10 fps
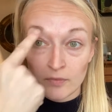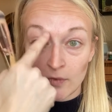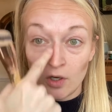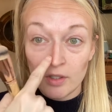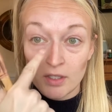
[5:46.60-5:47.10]

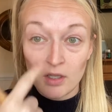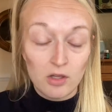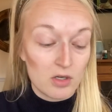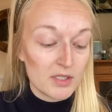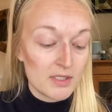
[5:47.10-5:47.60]

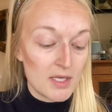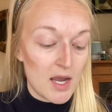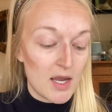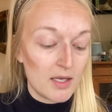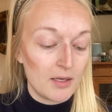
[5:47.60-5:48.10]
along the
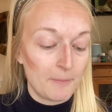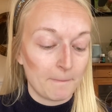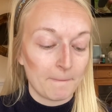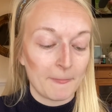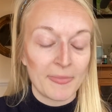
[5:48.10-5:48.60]
side,
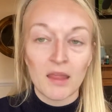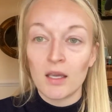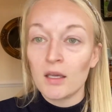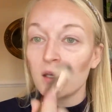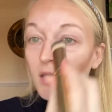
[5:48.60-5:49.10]

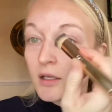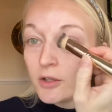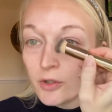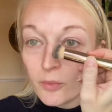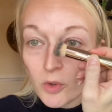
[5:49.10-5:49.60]
get a
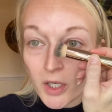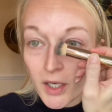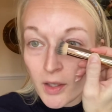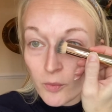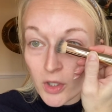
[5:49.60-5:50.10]
little more,
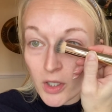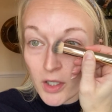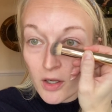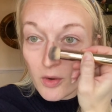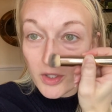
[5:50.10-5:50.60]
and we're gonna
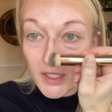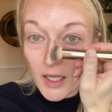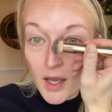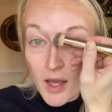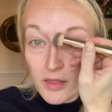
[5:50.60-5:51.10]
go on the
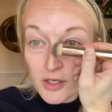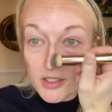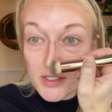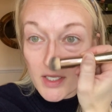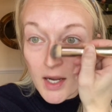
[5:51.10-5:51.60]
other
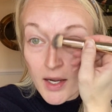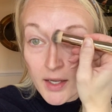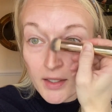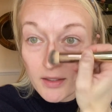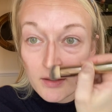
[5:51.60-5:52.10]

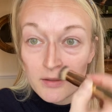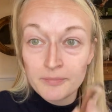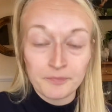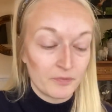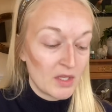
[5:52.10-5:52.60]
side.
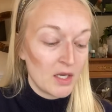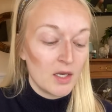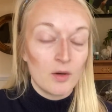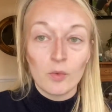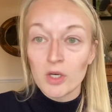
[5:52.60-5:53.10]

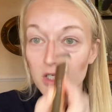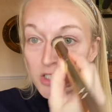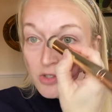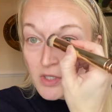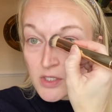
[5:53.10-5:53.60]
We're gonna
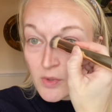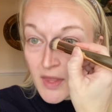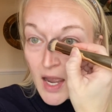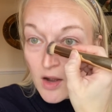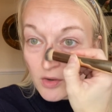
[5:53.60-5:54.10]
do this
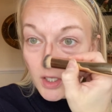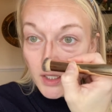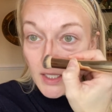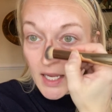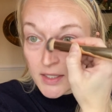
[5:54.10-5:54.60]
without
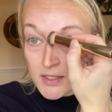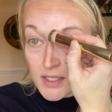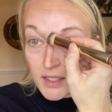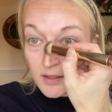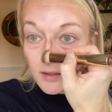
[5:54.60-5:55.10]

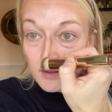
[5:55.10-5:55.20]
connecting